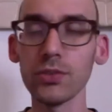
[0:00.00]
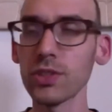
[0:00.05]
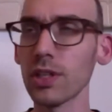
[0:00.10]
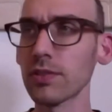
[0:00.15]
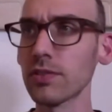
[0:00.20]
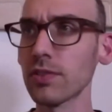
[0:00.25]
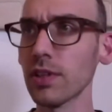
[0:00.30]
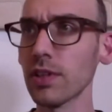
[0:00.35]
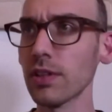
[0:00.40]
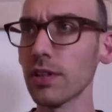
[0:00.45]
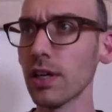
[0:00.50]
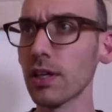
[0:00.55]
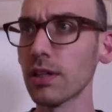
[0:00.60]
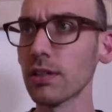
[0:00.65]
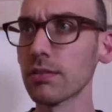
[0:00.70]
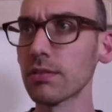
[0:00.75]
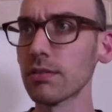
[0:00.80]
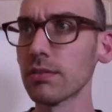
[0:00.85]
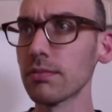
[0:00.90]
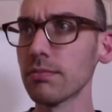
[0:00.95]
should I say
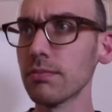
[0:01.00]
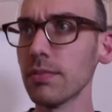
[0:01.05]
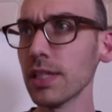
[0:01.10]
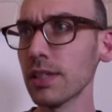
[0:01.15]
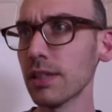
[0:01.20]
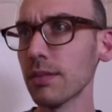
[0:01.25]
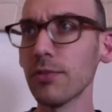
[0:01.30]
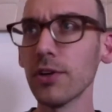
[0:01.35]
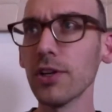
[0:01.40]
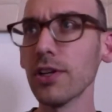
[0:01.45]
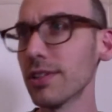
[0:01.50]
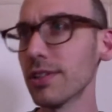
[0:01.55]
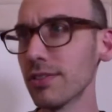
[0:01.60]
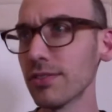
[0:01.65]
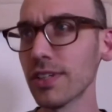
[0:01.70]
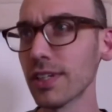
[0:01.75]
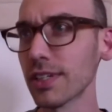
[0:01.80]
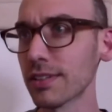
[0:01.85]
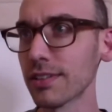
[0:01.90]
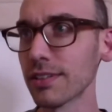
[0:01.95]
that? Make them very
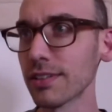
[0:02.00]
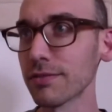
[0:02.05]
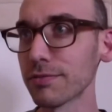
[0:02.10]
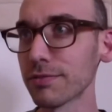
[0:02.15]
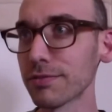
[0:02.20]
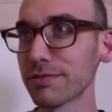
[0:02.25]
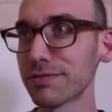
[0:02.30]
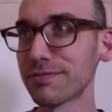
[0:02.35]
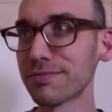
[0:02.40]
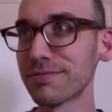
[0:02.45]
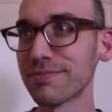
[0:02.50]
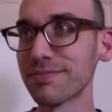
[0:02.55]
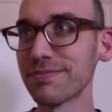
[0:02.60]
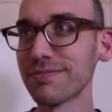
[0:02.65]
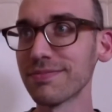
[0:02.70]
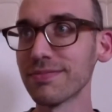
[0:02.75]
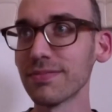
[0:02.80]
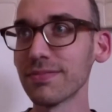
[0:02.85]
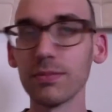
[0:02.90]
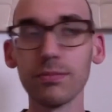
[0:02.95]
distinctive.
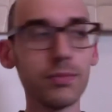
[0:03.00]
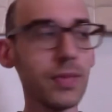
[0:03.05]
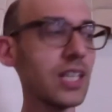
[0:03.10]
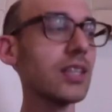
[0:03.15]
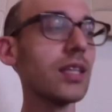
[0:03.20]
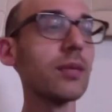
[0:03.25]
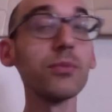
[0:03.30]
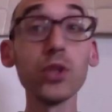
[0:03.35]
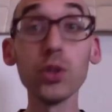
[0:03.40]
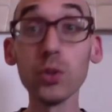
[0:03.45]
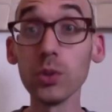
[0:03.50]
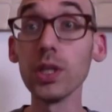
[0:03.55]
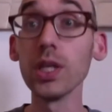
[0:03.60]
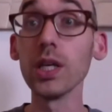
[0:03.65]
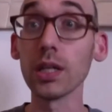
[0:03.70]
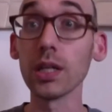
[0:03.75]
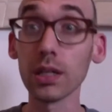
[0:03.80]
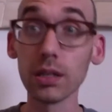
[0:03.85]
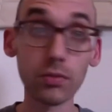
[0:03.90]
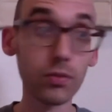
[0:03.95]
Unique. Make them
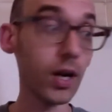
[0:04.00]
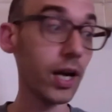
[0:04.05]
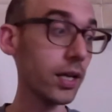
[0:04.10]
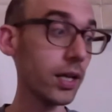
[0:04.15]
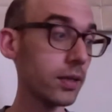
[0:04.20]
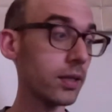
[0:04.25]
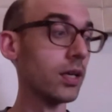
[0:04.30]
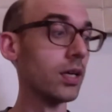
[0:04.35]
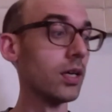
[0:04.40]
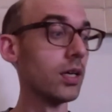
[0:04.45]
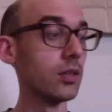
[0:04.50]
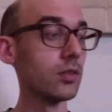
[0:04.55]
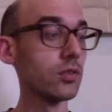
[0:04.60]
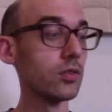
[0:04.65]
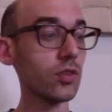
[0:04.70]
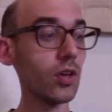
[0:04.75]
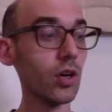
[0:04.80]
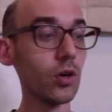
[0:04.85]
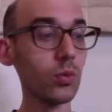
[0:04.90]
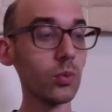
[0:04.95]
unique, right?
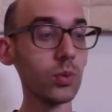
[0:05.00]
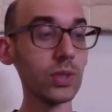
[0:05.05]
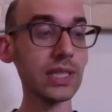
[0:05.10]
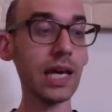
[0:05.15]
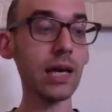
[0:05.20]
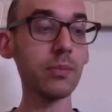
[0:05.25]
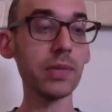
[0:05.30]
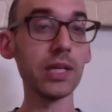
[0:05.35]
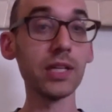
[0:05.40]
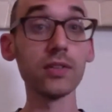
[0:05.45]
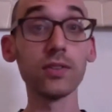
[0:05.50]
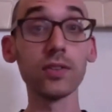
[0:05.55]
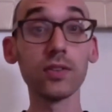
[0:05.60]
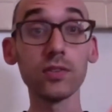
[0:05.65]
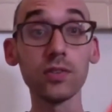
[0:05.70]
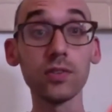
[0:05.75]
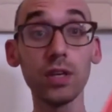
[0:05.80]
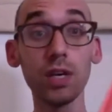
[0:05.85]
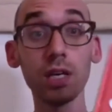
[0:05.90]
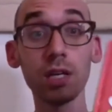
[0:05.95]
So what that means
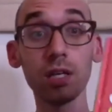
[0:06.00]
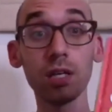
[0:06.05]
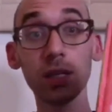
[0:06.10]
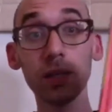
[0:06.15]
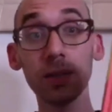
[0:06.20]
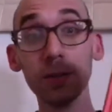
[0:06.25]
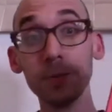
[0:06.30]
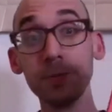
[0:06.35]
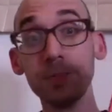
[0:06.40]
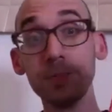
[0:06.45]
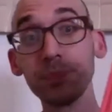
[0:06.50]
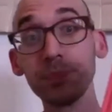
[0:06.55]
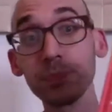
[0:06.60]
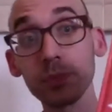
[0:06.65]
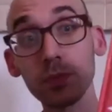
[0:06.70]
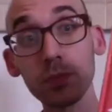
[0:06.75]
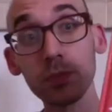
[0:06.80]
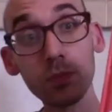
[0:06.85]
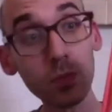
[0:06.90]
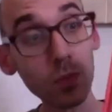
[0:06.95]
is like,
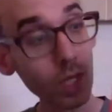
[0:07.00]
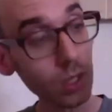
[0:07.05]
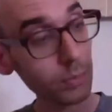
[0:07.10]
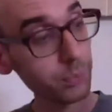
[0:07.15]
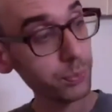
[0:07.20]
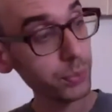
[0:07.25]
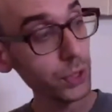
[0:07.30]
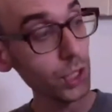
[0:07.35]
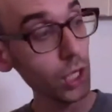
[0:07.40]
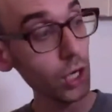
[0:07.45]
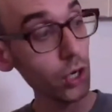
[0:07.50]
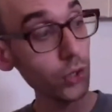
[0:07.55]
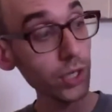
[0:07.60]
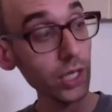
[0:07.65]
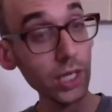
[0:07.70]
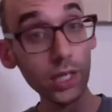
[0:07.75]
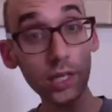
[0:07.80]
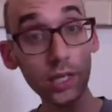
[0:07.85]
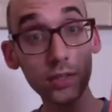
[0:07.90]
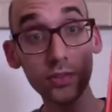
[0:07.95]

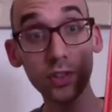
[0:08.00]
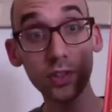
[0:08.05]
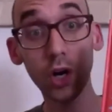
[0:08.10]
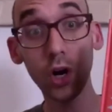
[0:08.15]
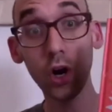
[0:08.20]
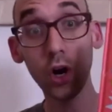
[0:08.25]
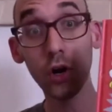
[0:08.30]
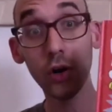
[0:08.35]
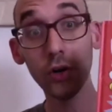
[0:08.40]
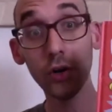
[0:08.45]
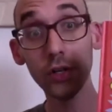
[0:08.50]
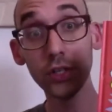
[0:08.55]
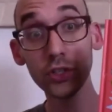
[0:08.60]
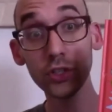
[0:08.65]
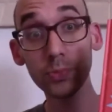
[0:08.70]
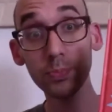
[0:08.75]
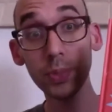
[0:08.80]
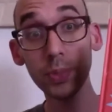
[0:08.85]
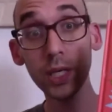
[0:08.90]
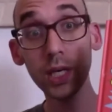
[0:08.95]
Bologna is an
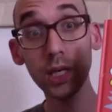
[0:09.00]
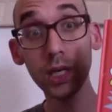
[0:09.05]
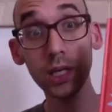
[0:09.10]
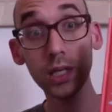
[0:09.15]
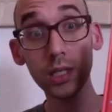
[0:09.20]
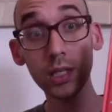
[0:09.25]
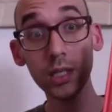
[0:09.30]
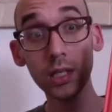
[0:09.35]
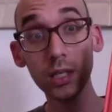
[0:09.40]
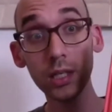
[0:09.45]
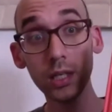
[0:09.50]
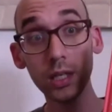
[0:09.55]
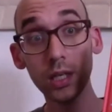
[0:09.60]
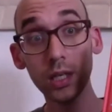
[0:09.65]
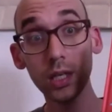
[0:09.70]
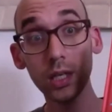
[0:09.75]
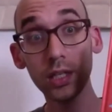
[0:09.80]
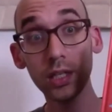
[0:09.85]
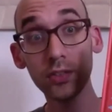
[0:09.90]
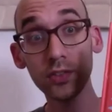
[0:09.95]
orange pig
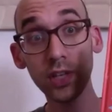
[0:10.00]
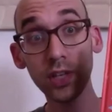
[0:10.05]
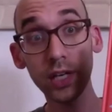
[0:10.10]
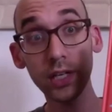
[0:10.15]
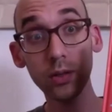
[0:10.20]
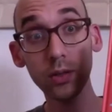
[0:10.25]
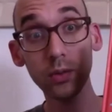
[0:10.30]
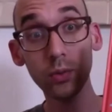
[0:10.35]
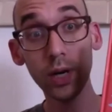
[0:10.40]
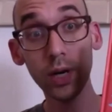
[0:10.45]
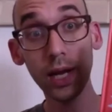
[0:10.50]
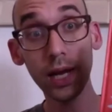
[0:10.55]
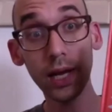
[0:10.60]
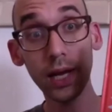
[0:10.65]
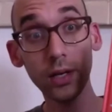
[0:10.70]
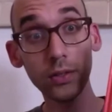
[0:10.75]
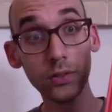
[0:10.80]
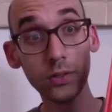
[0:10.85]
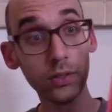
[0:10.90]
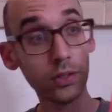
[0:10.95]
and he's kind of
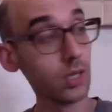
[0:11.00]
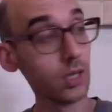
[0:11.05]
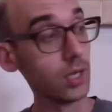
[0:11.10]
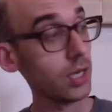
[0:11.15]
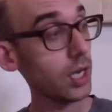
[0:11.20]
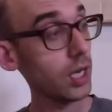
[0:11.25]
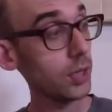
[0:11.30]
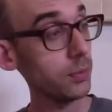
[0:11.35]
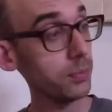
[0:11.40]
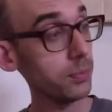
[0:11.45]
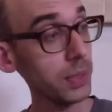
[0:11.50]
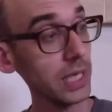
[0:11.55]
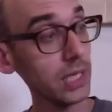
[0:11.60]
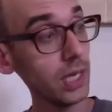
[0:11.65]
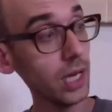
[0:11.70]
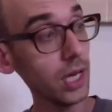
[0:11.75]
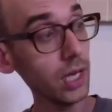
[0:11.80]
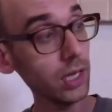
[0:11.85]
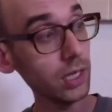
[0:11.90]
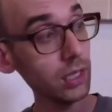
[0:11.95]
round, and
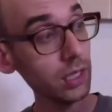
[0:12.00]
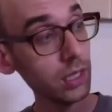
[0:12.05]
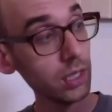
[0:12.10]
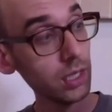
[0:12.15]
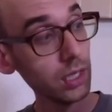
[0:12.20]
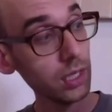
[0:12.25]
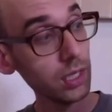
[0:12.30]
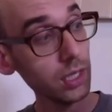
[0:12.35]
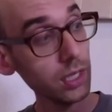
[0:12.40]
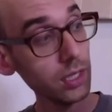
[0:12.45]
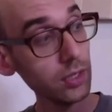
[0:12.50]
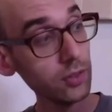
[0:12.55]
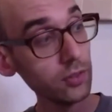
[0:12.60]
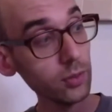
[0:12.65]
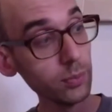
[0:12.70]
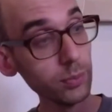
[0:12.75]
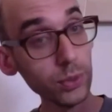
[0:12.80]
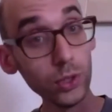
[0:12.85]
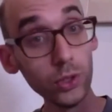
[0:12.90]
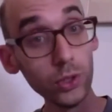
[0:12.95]
Peanut
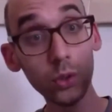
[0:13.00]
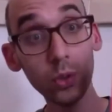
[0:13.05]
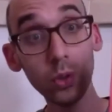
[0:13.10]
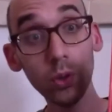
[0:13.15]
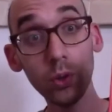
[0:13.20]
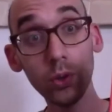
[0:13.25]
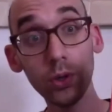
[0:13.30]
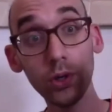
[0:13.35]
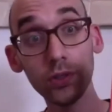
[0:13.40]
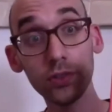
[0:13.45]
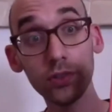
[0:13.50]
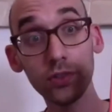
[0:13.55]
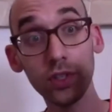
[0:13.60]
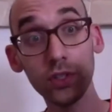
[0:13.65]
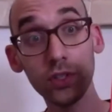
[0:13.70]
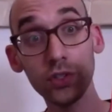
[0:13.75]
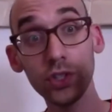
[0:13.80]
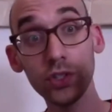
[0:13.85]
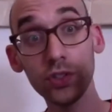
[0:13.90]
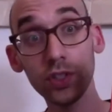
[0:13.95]
is a blue horse
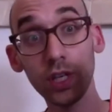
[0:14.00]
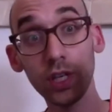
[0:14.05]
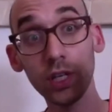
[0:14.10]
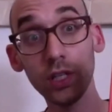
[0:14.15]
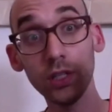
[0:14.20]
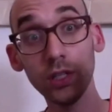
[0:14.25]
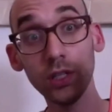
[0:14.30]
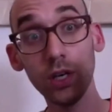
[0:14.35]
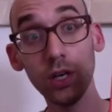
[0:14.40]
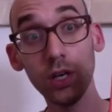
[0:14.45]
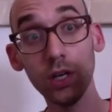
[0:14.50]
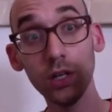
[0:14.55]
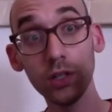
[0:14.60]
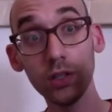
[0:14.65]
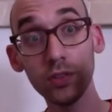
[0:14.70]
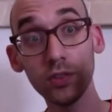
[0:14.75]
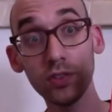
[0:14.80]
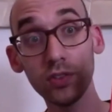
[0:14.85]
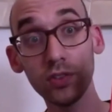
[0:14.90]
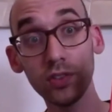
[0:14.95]
and she's got a
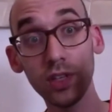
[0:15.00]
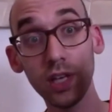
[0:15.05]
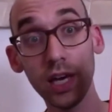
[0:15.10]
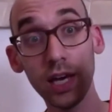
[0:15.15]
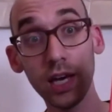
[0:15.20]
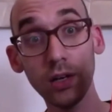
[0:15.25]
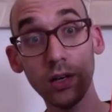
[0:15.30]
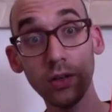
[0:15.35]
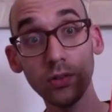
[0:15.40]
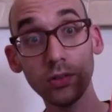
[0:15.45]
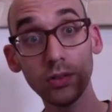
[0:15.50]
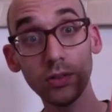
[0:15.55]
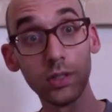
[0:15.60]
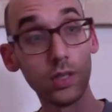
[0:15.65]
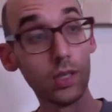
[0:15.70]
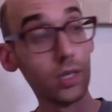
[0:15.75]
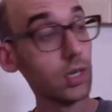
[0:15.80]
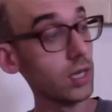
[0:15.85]
long snout,